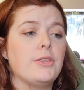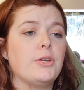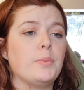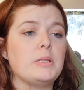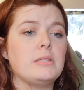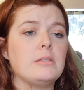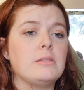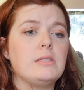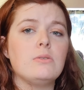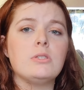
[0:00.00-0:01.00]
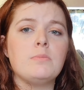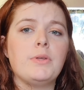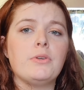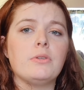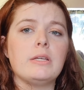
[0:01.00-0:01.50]
There was still some
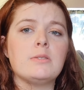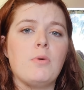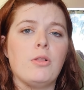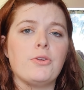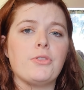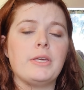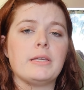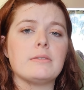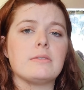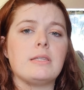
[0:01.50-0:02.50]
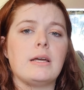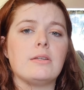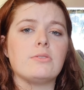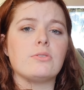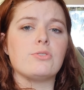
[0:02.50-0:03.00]
other smaller things
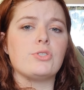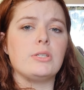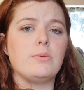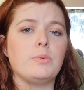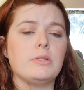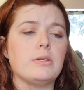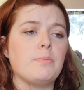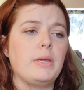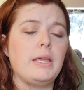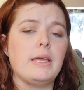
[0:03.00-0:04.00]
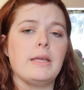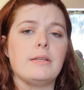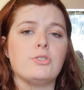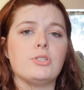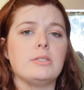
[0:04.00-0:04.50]
that she would compete
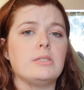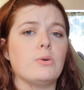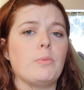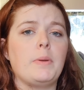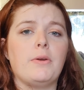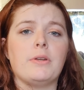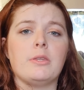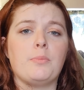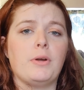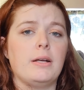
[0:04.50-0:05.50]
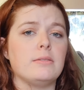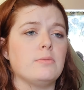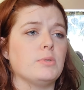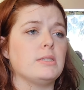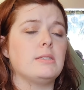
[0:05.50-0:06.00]
in. She still appeared in the
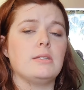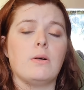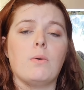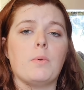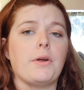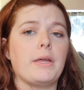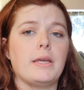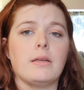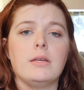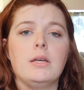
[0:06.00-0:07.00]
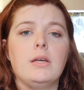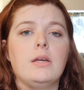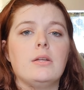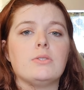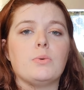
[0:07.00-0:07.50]
press, was still working
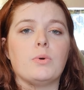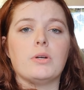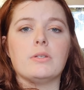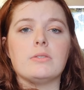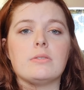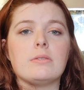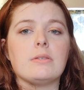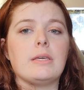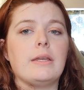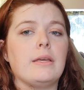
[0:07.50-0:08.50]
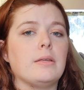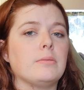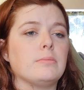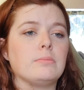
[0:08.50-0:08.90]
towards getting